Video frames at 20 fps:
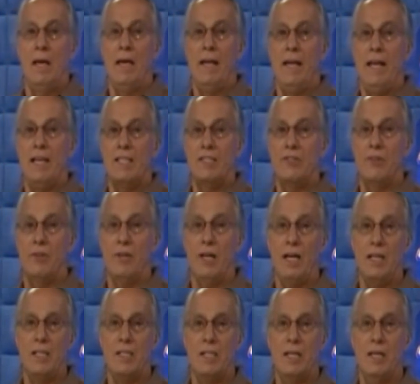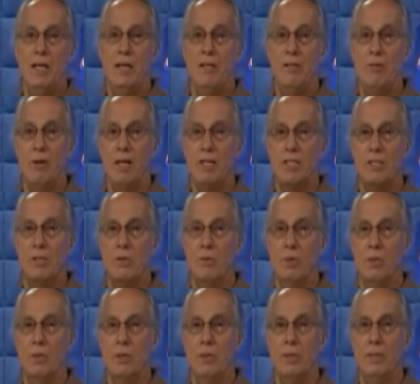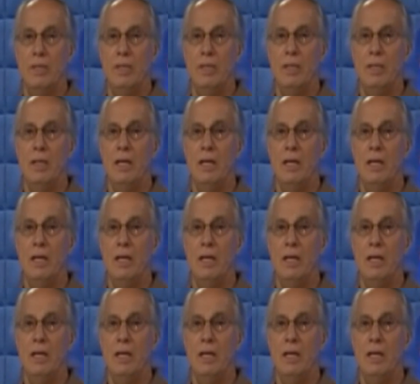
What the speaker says: as for us, the rest of the world,